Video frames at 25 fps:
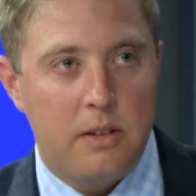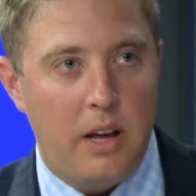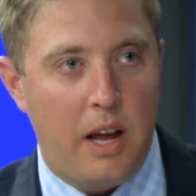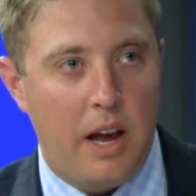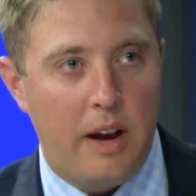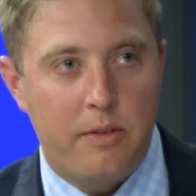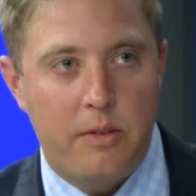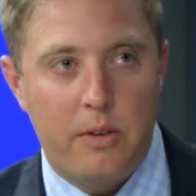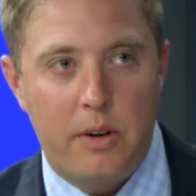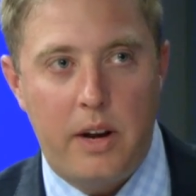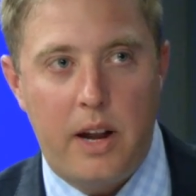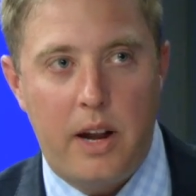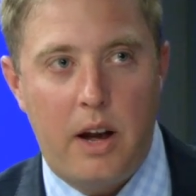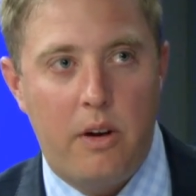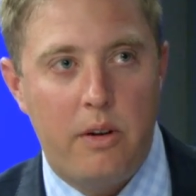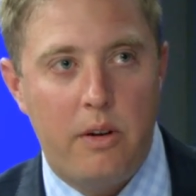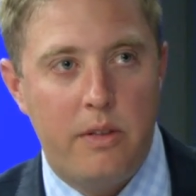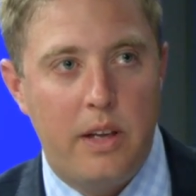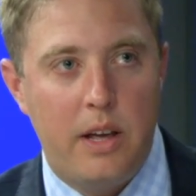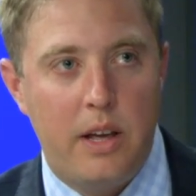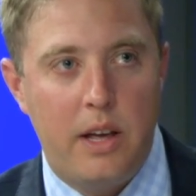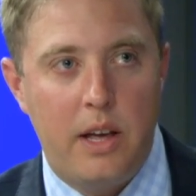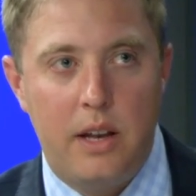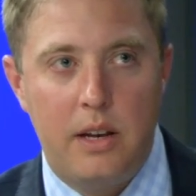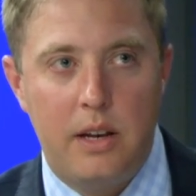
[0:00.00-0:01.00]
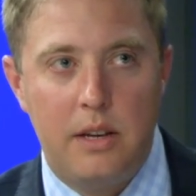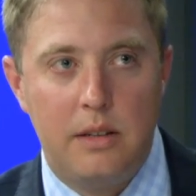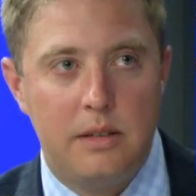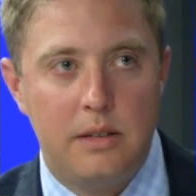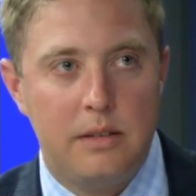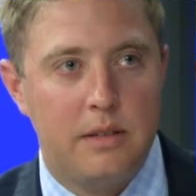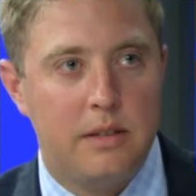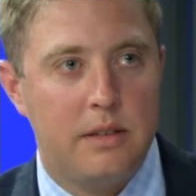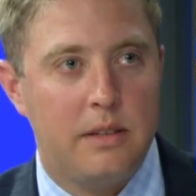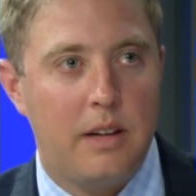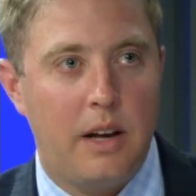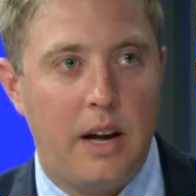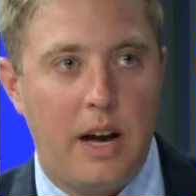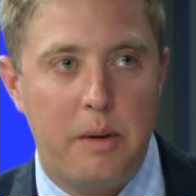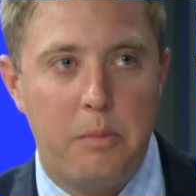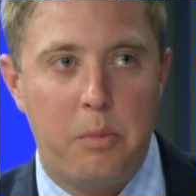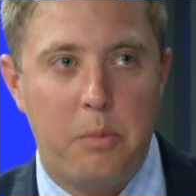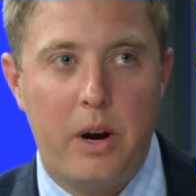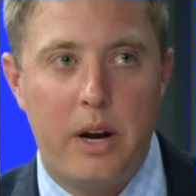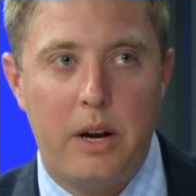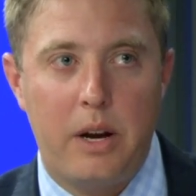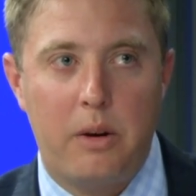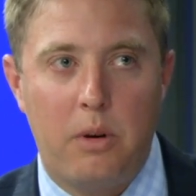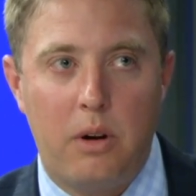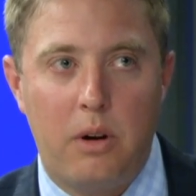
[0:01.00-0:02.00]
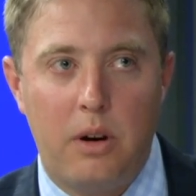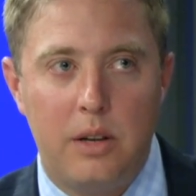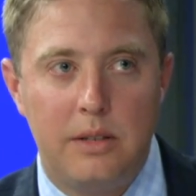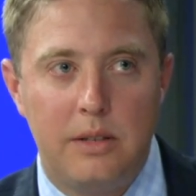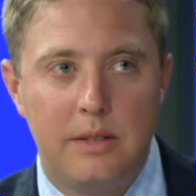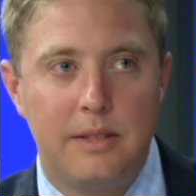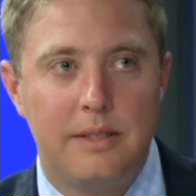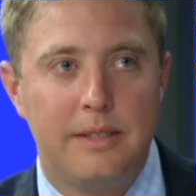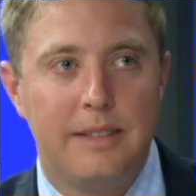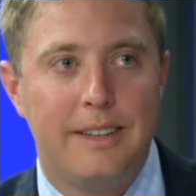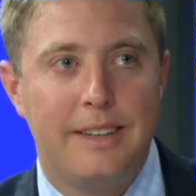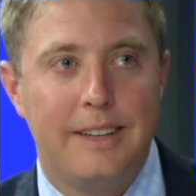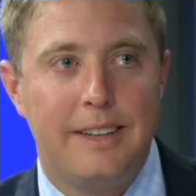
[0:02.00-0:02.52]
Every now and then I break one